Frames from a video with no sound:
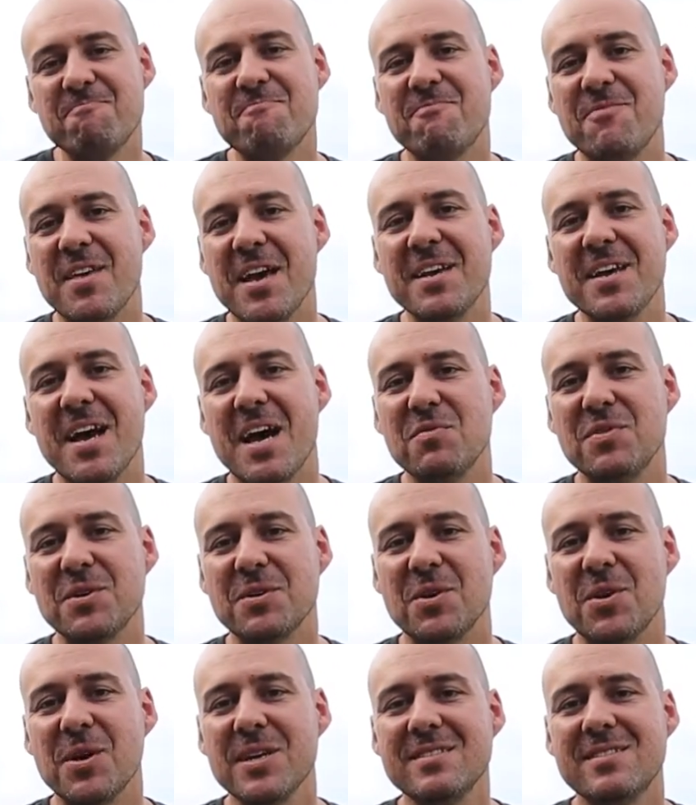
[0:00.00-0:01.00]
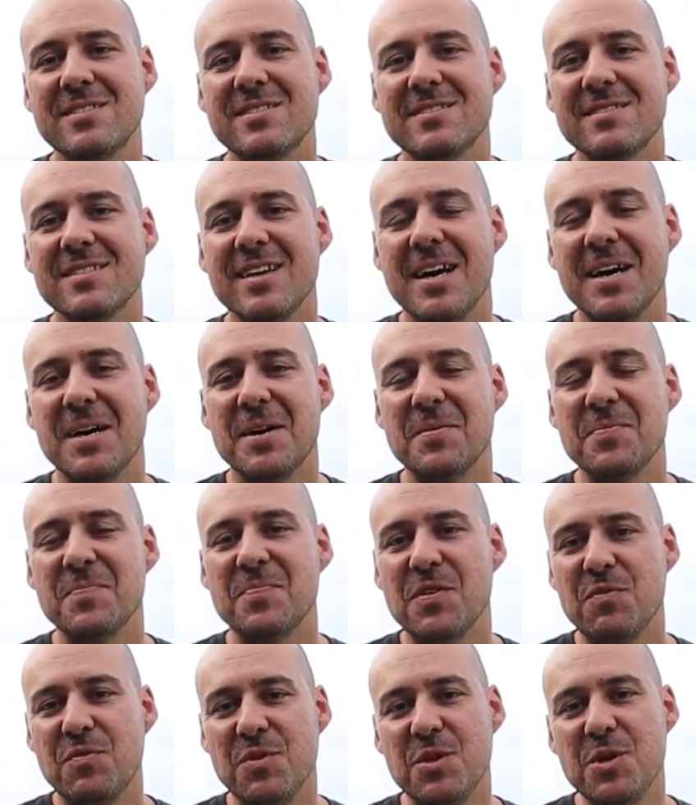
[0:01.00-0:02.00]
There you have it, guys.
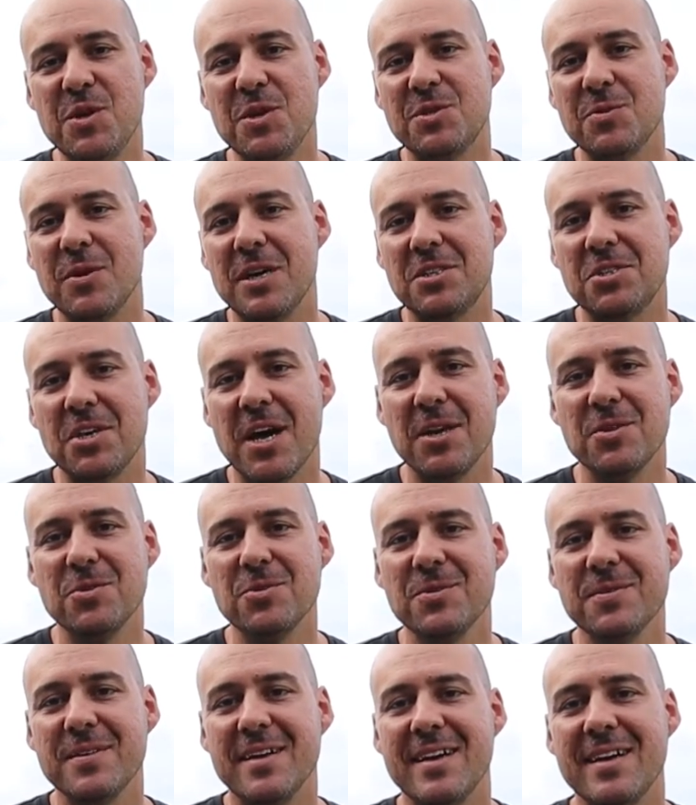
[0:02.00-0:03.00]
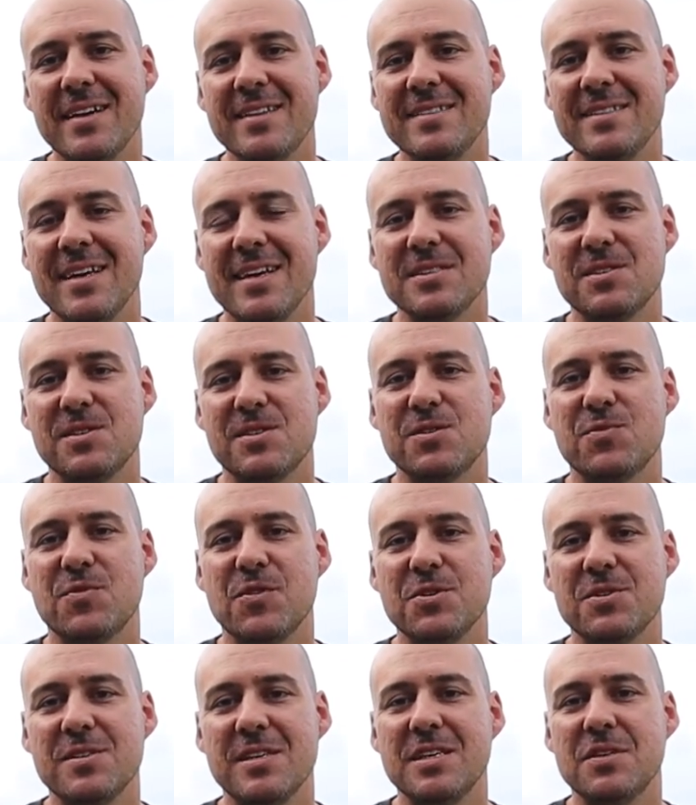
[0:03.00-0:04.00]
If you're new to our channel and this is the
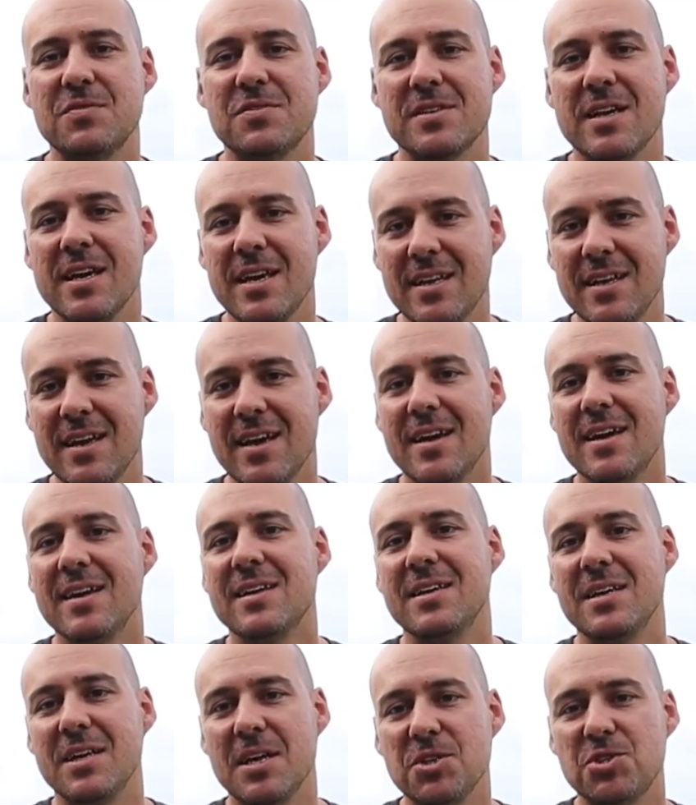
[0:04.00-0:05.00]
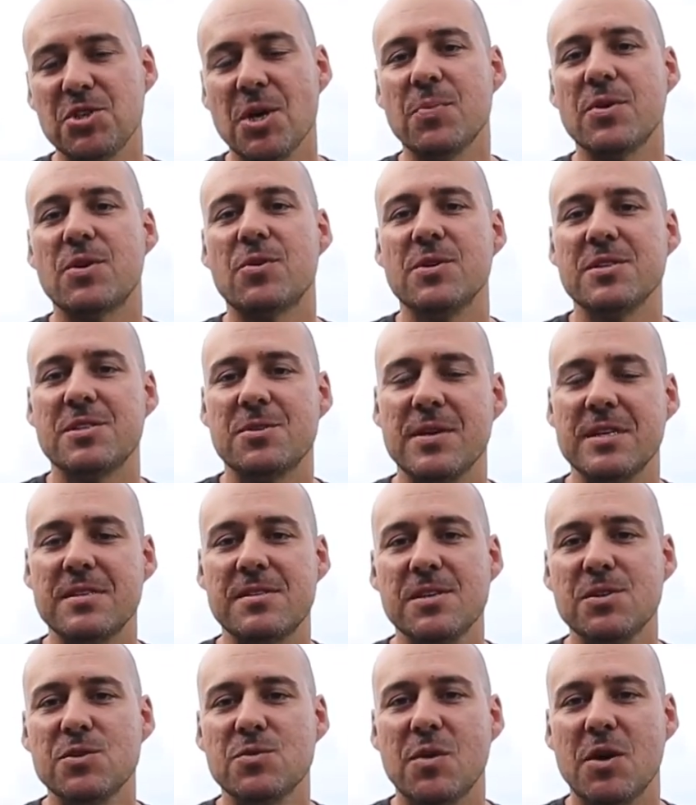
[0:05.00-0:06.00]
first thing you've seen, you know, jump across to our
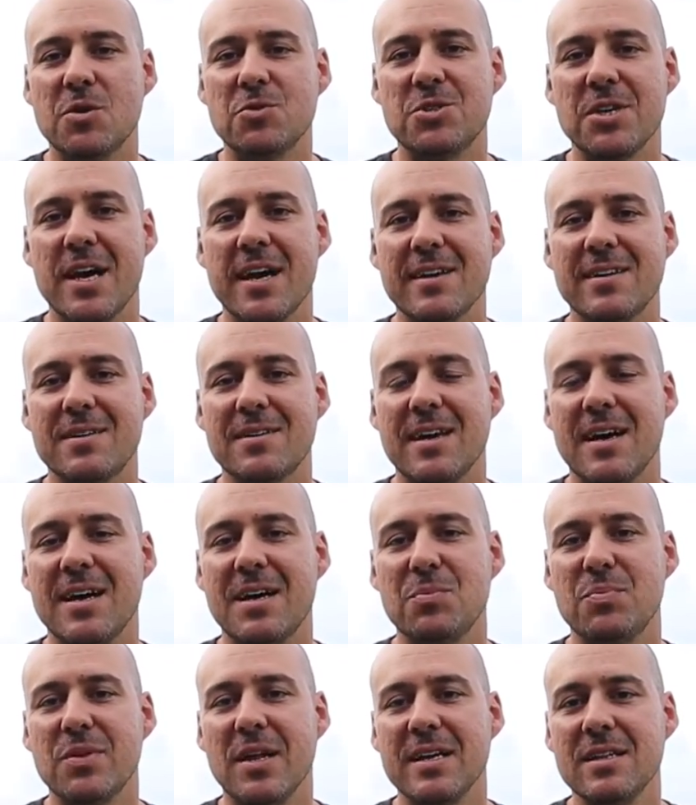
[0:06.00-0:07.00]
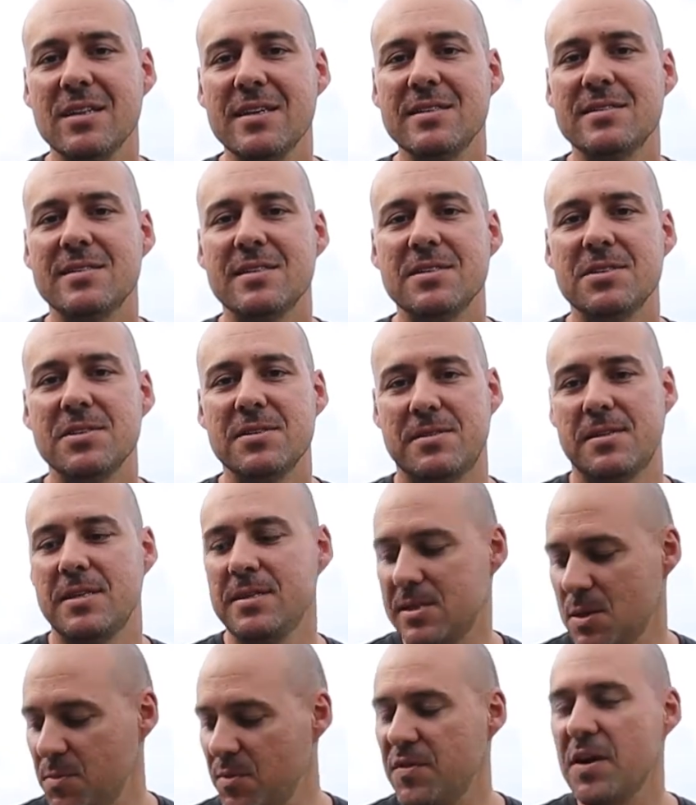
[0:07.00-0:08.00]
Single Malt Jack playlist and just see
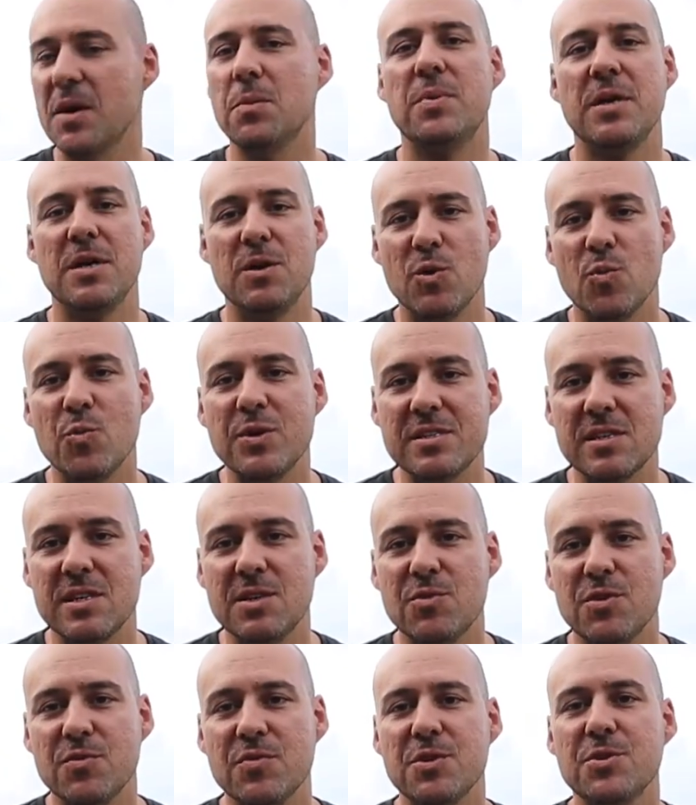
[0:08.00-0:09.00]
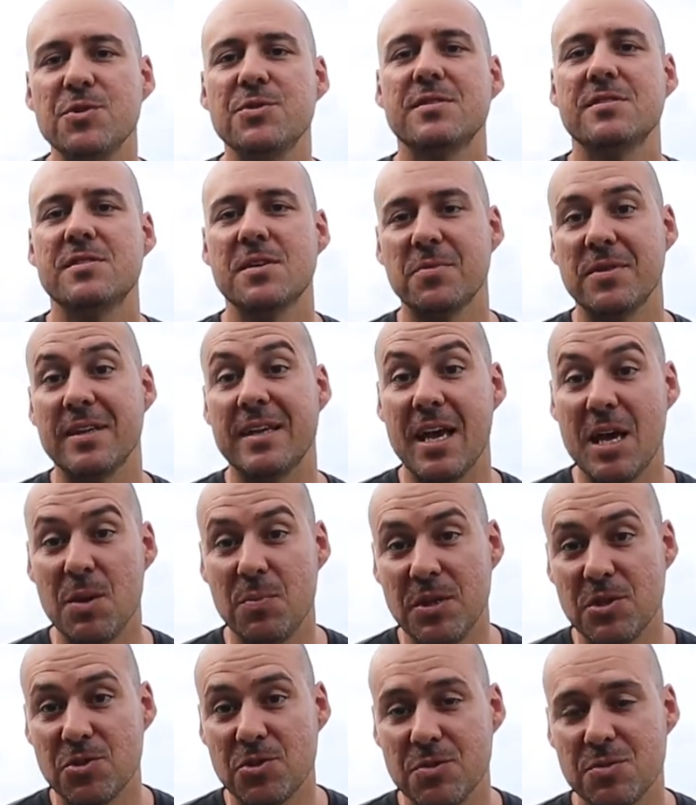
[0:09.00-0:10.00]
some of our beer and whiskey reviews and some of the
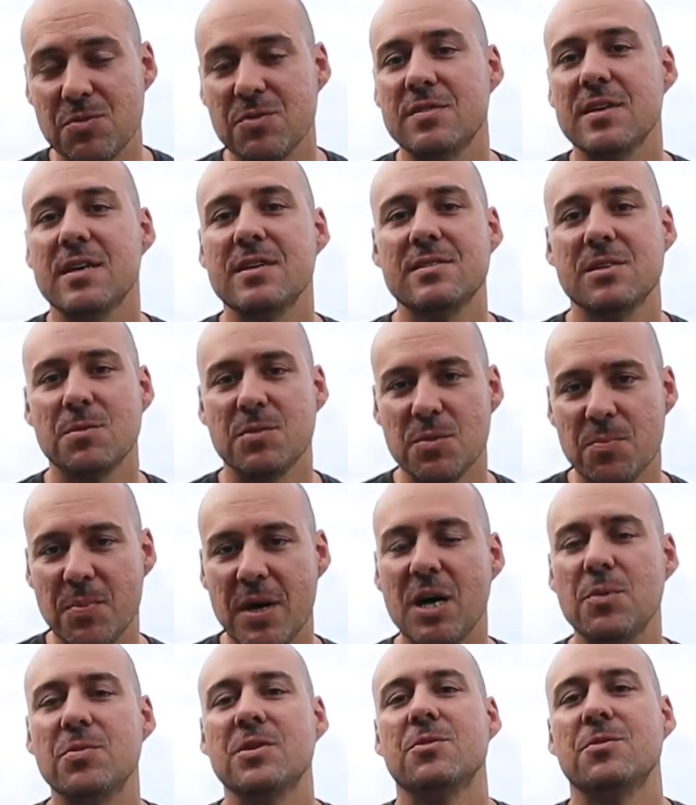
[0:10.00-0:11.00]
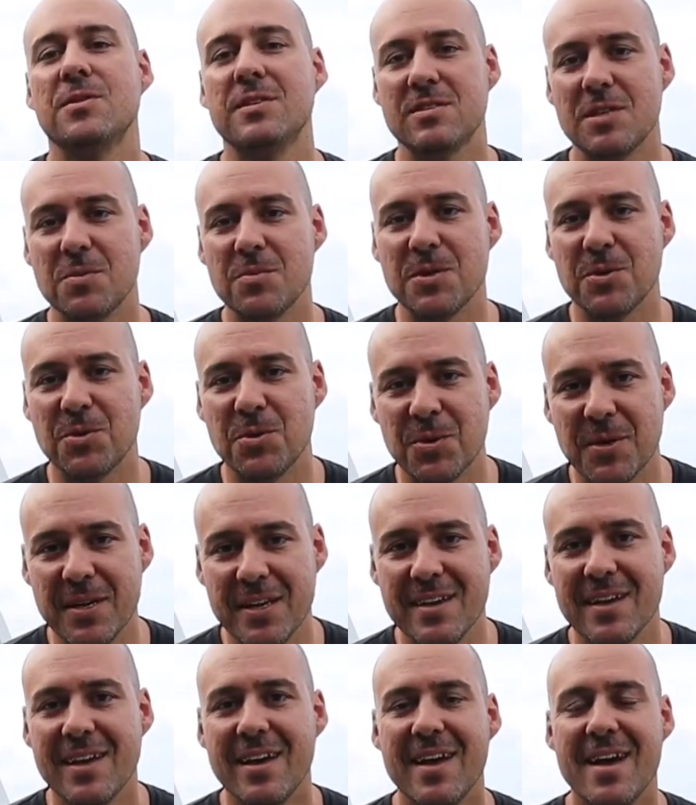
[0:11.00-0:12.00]
camping trips we've done, some of the barbecuing, some of the
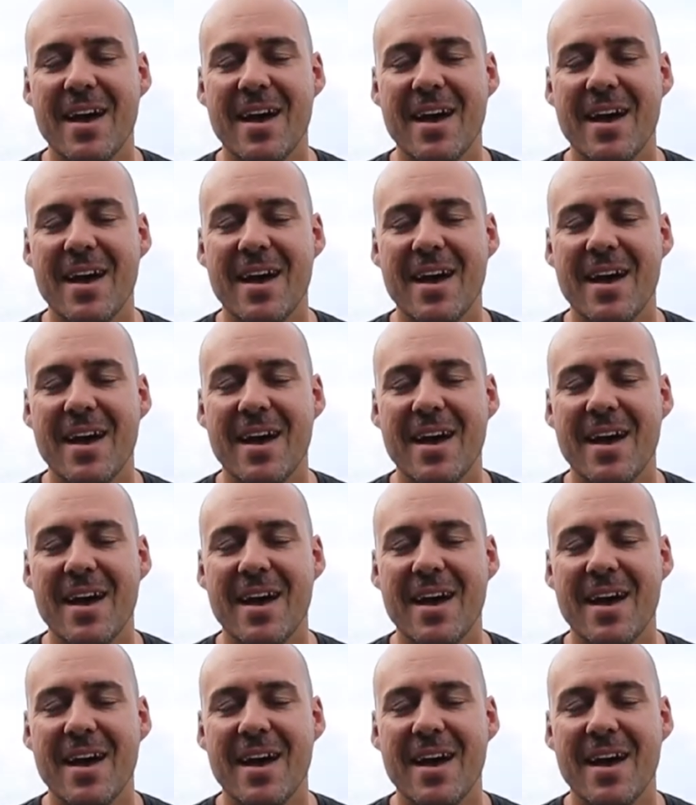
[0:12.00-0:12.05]
cooking.